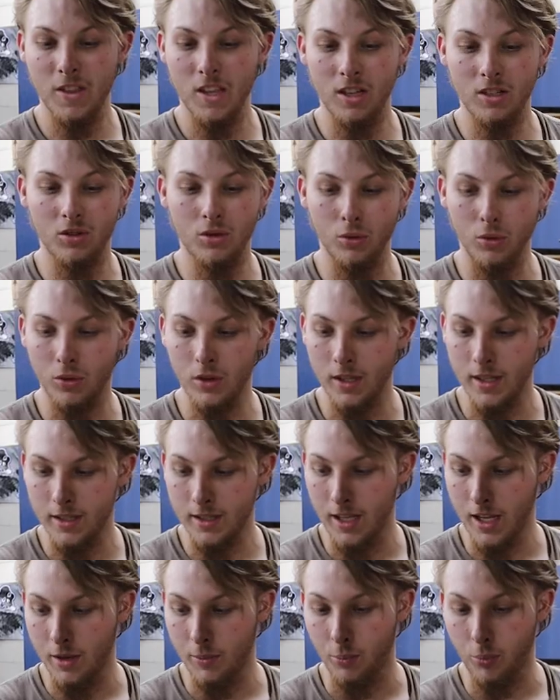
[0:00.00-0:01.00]
This tool
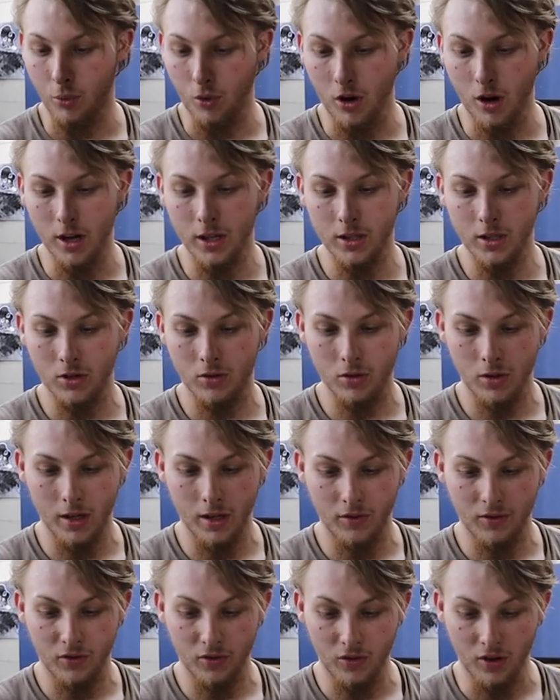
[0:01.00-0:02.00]
is a bronze
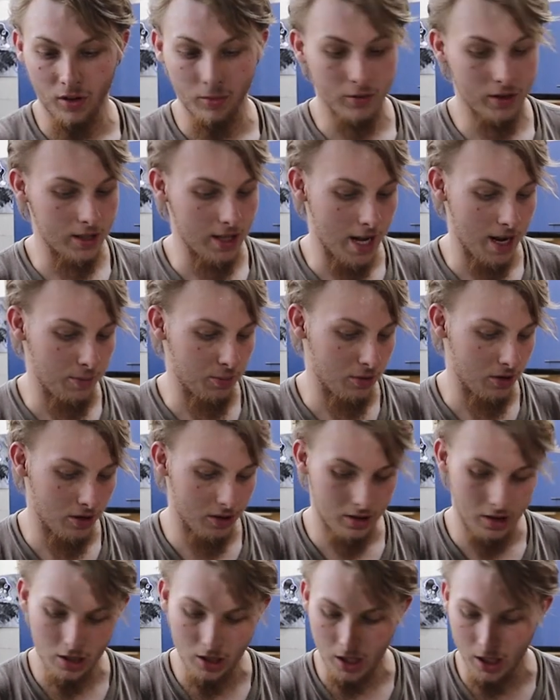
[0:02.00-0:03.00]
drift from
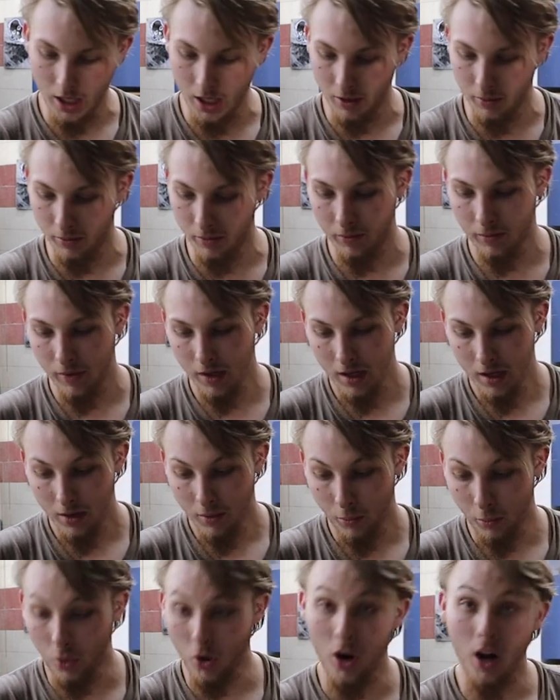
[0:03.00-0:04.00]
Snap-on. You can get them
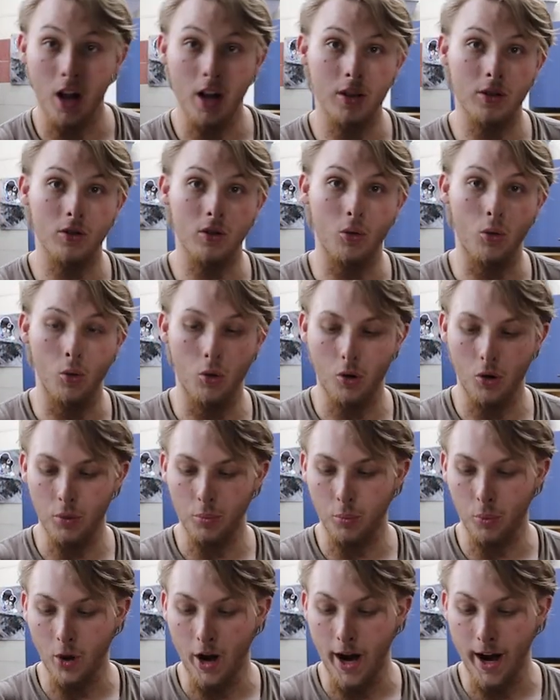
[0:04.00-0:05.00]
bronze
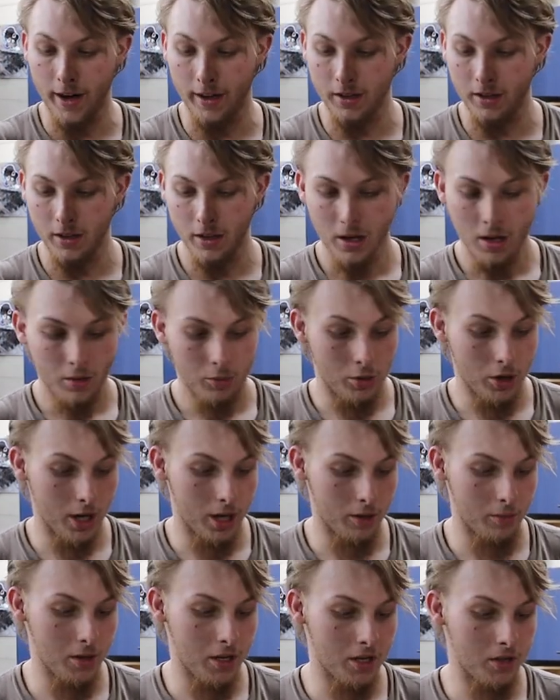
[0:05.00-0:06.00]
or brass. You
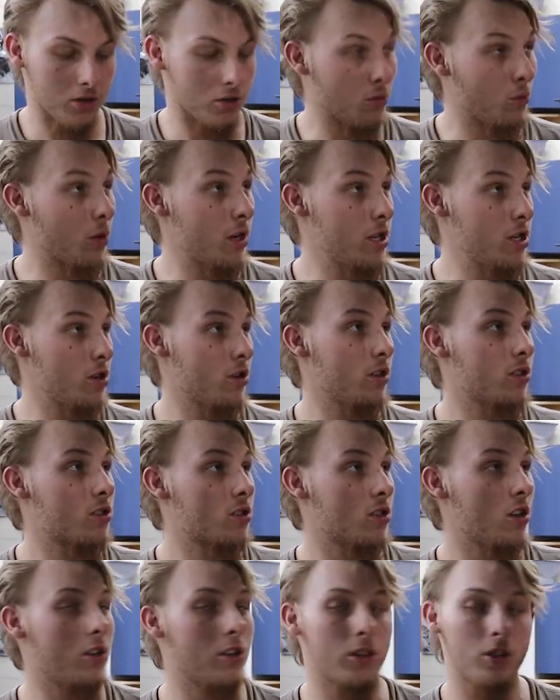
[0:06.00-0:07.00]
gotta make sure when you're
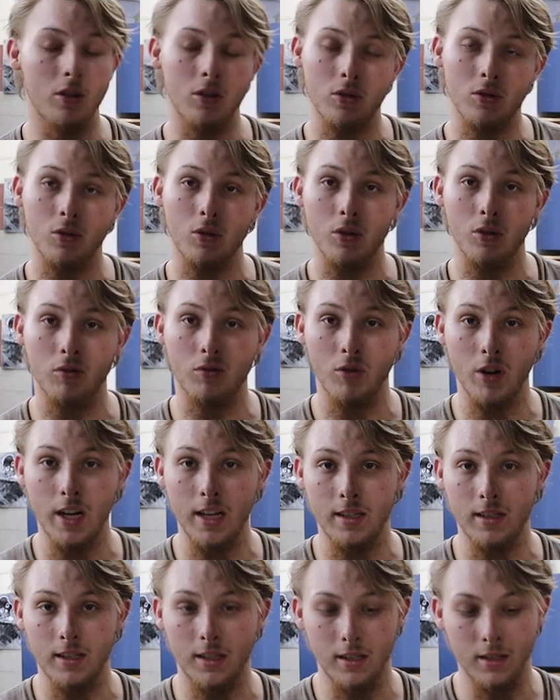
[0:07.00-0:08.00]
installing those sort of
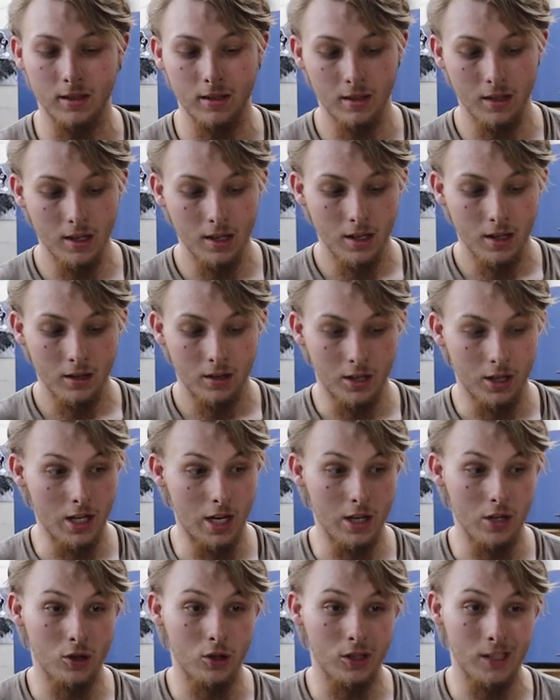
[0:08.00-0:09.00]
races, you're
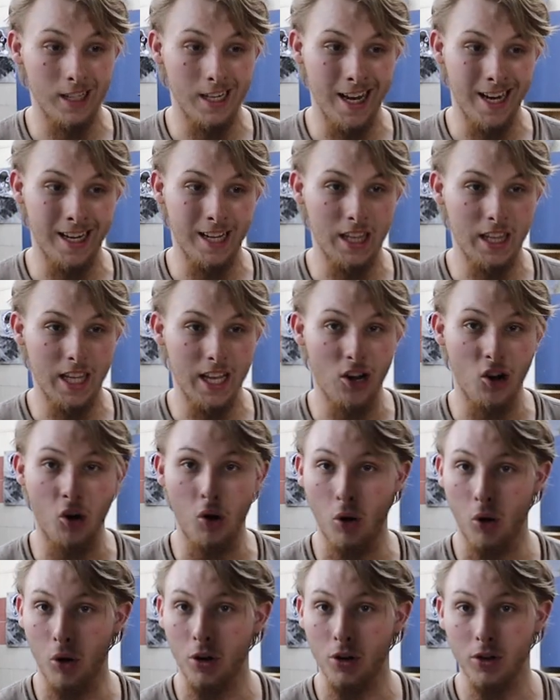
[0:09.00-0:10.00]
not using anything
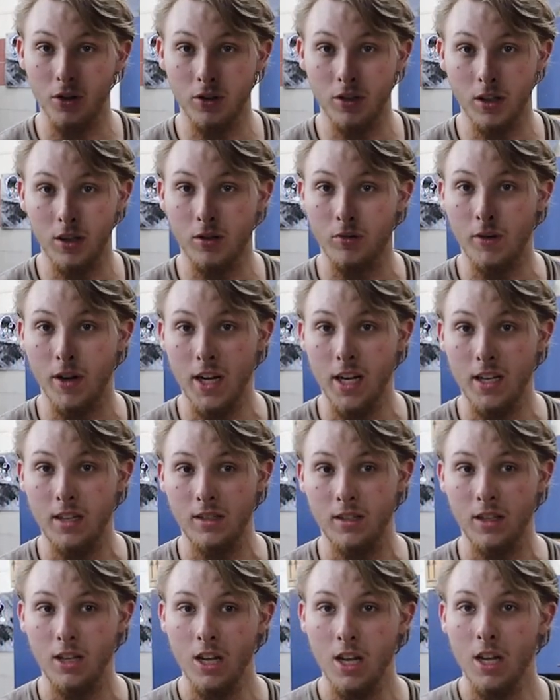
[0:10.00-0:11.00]
harder than the
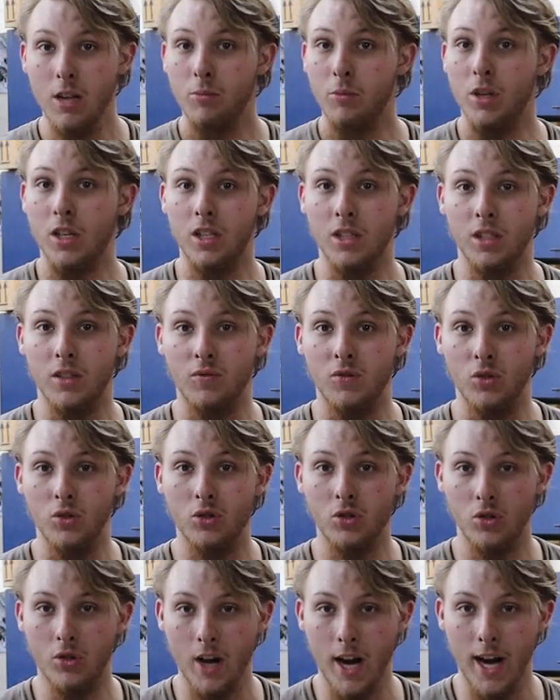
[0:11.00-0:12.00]
race because if you
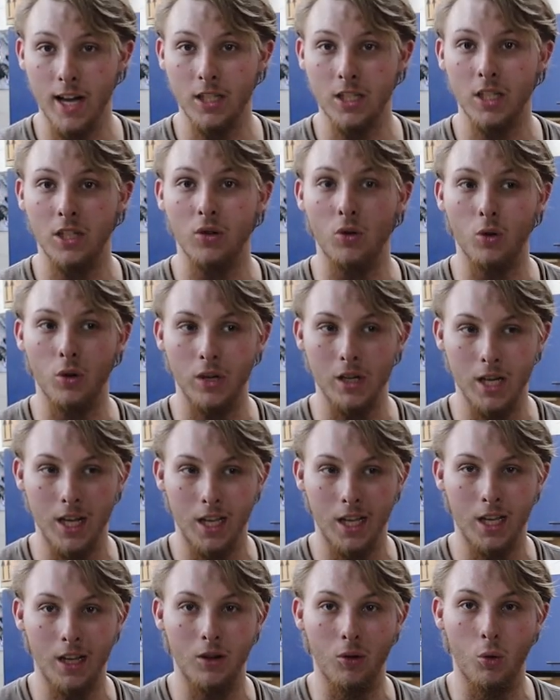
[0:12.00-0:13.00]
scratch it or
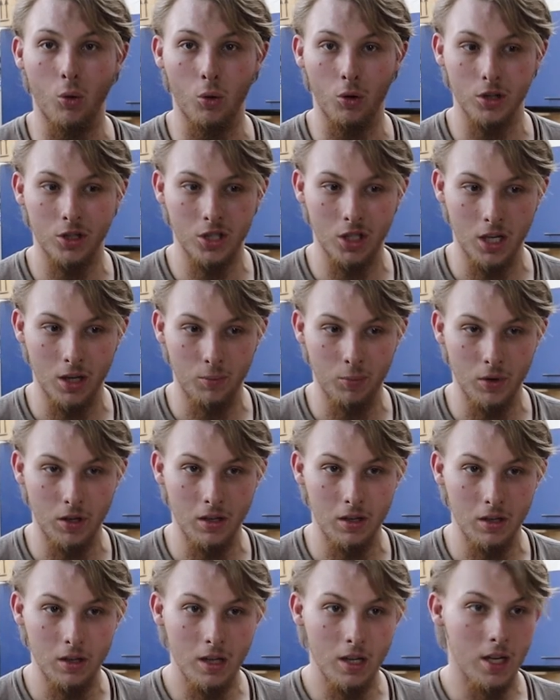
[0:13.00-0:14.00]
nick it or chip
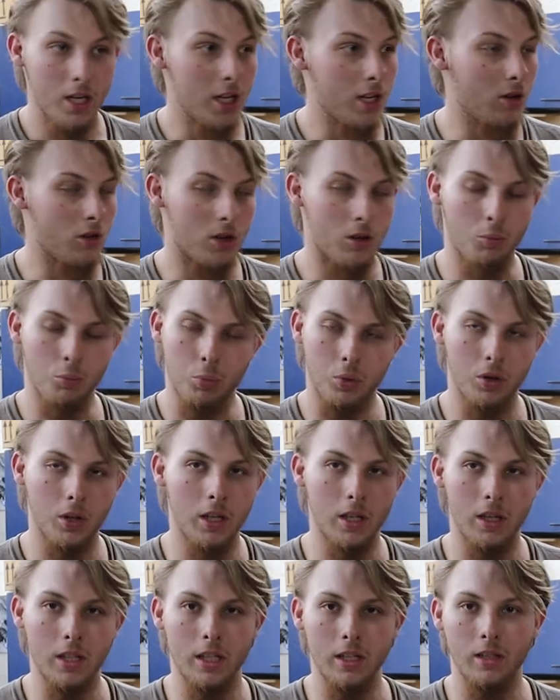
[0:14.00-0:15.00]
it, it'll
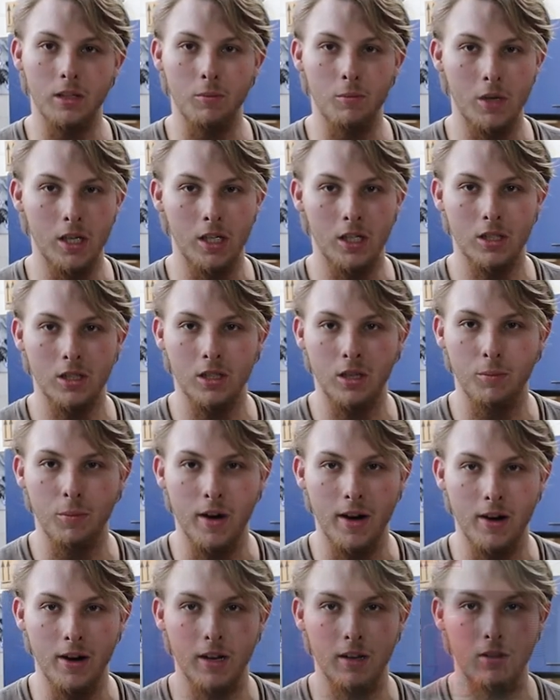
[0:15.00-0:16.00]
completely diminish the
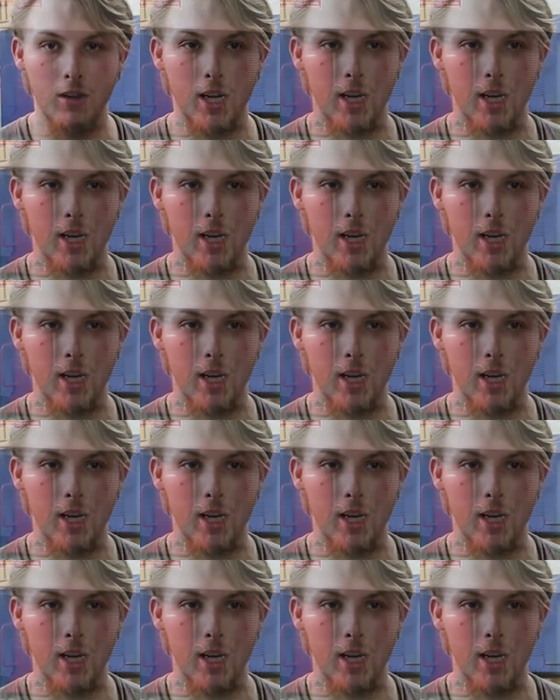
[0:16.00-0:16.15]
bearing